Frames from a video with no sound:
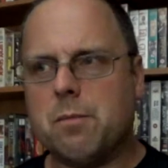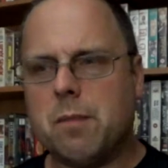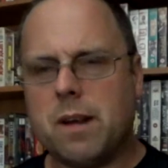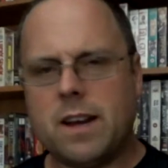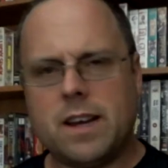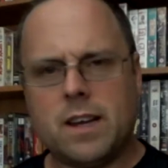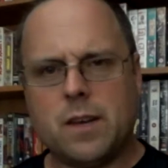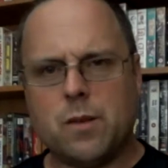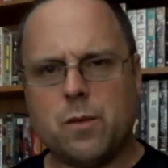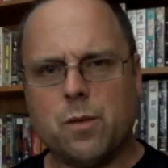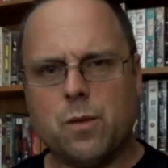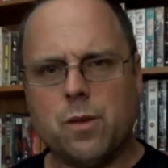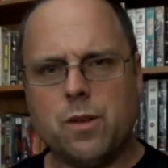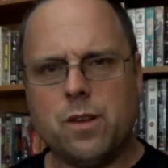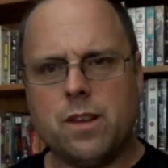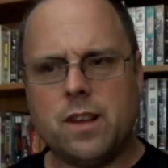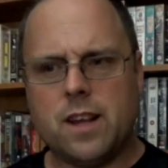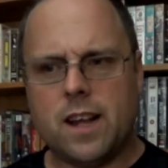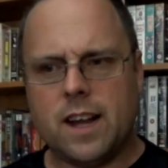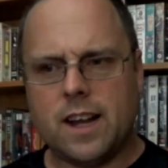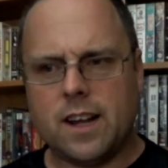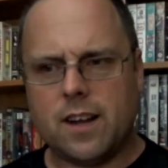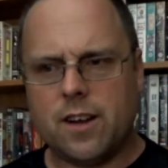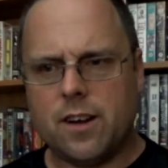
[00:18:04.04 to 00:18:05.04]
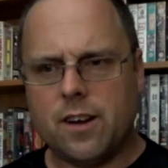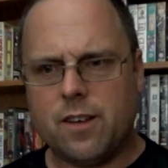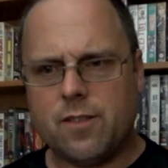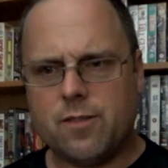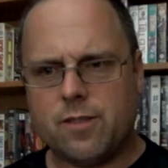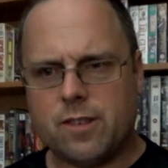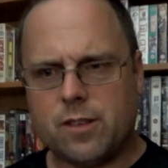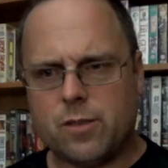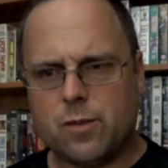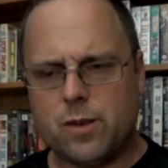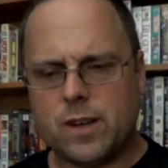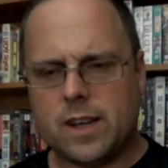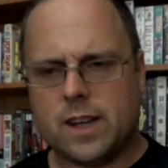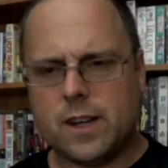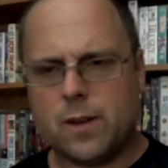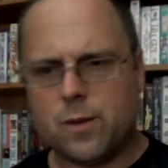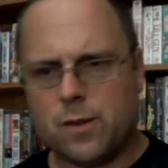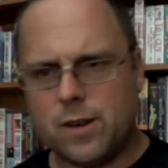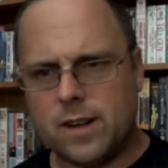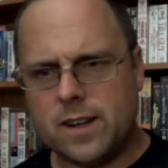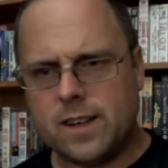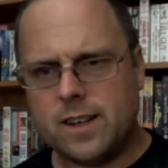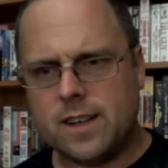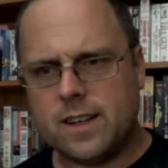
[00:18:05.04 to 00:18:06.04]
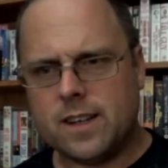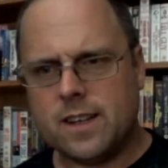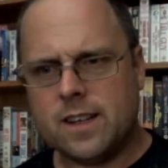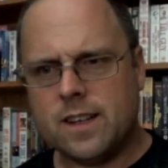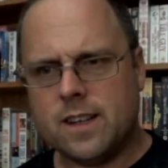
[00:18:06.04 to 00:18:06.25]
manual I got for £20